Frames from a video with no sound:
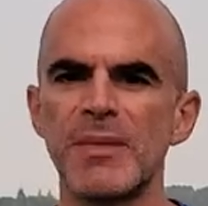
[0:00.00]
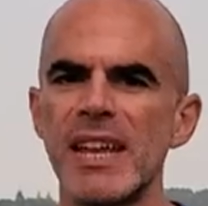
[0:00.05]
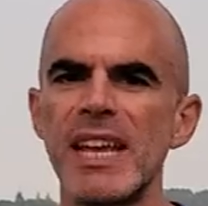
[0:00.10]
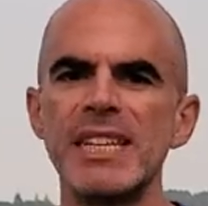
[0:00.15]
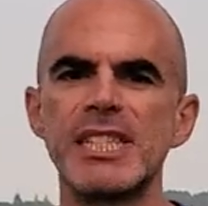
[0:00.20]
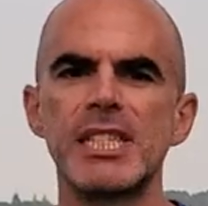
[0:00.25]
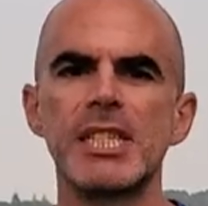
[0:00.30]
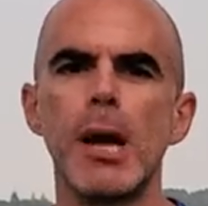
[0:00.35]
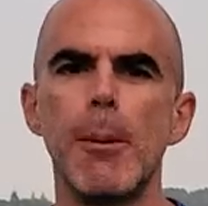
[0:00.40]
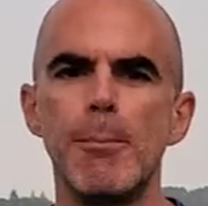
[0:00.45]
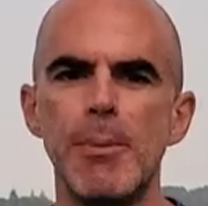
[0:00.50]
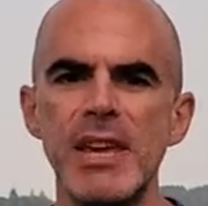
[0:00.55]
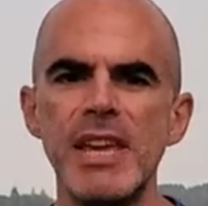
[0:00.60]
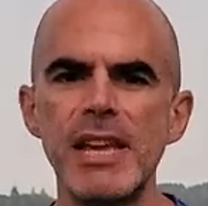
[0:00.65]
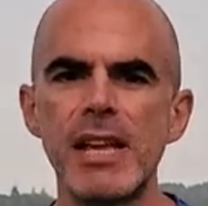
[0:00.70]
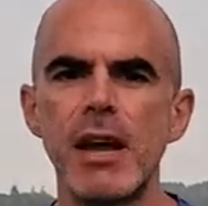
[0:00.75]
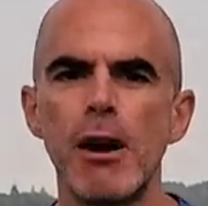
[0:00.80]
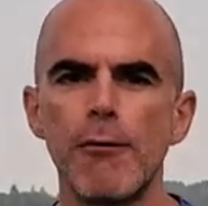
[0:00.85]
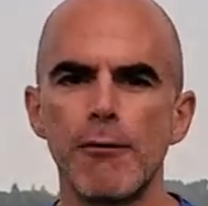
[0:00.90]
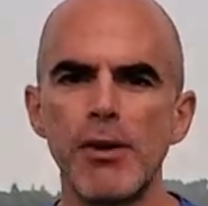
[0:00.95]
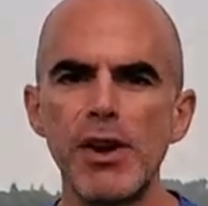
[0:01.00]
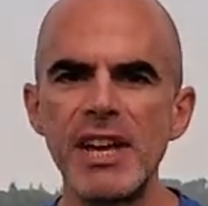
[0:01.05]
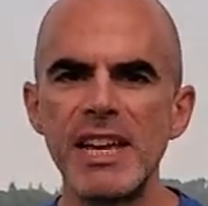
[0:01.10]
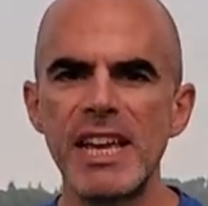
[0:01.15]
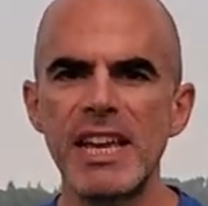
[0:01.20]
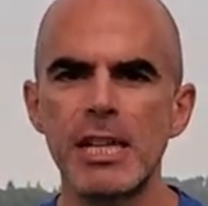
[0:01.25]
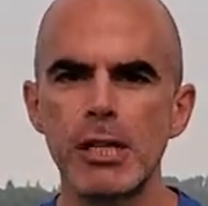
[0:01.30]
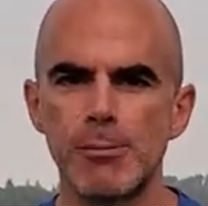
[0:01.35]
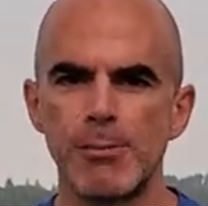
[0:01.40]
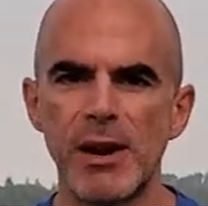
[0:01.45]
It's the Peak Freak
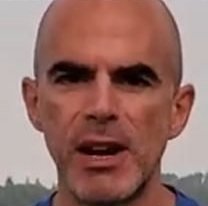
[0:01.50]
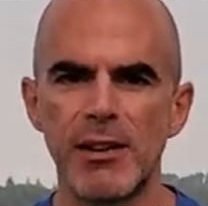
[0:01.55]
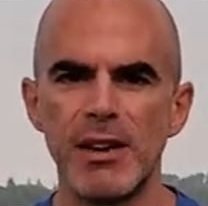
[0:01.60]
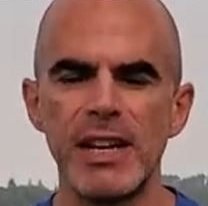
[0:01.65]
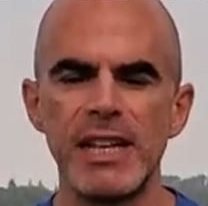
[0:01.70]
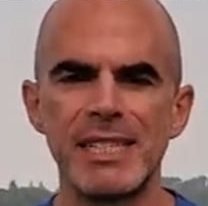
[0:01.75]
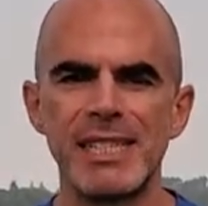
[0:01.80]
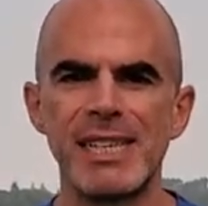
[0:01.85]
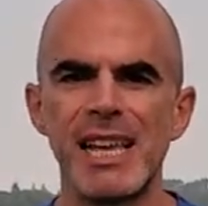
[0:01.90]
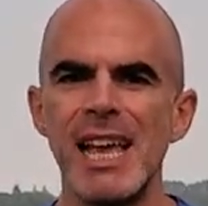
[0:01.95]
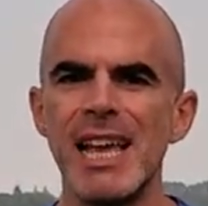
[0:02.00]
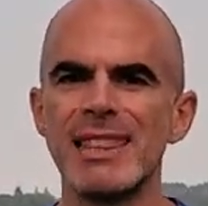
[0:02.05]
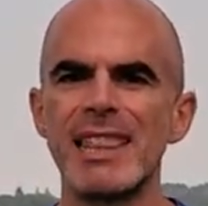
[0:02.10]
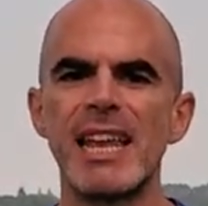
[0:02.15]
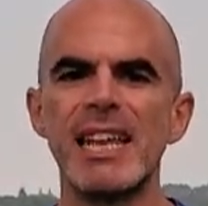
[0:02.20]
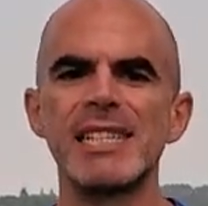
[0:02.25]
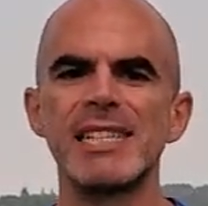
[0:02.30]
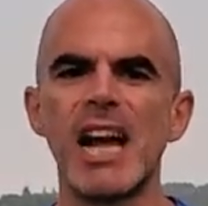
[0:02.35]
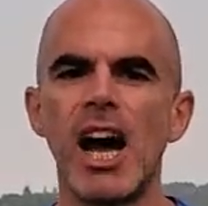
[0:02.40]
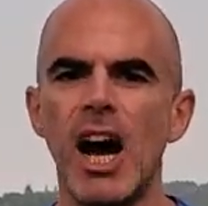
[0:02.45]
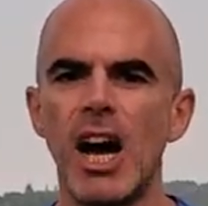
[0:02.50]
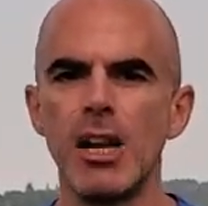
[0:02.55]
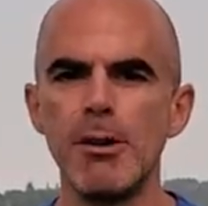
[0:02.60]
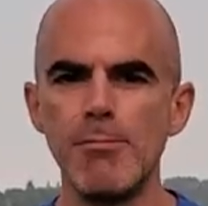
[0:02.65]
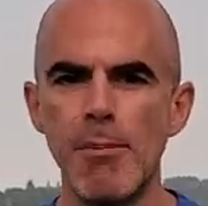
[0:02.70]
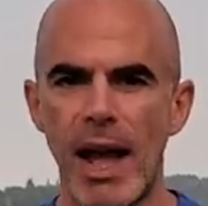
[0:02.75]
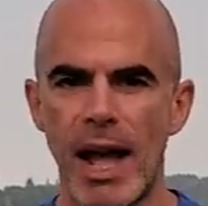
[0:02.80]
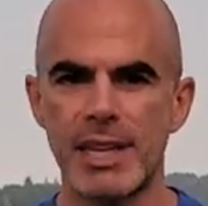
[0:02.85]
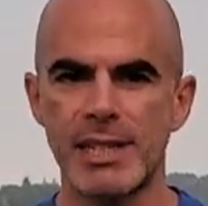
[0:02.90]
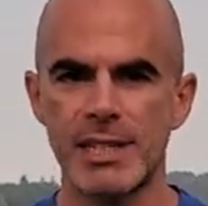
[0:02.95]
experience that is
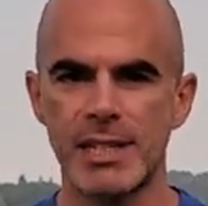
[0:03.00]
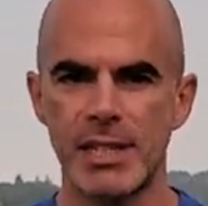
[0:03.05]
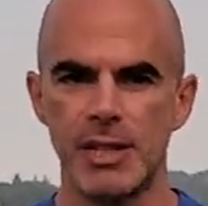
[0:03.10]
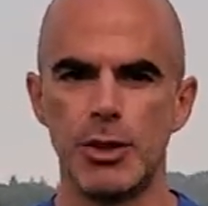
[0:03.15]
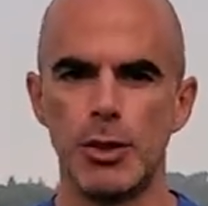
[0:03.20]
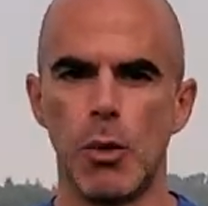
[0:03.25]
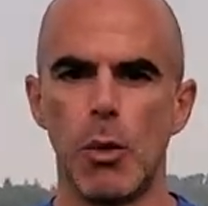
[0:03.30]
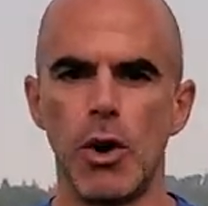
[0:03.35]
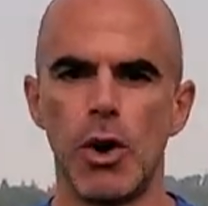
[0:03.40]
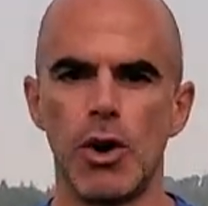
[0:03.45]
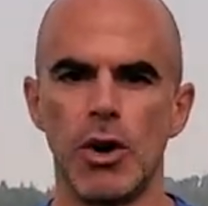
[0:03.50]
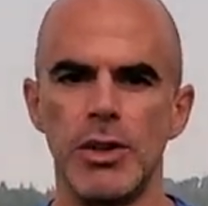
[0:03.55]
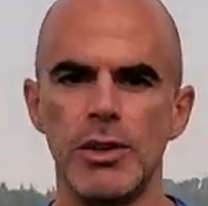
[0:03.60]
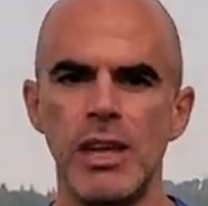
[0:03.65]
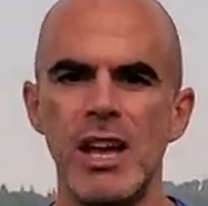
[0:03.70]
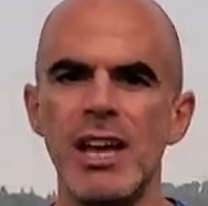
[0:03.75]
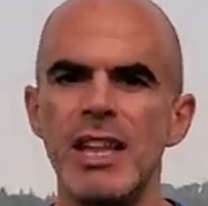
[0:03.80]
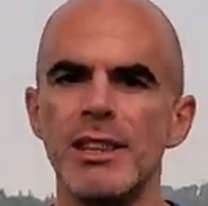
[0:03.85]
unmatched in the world.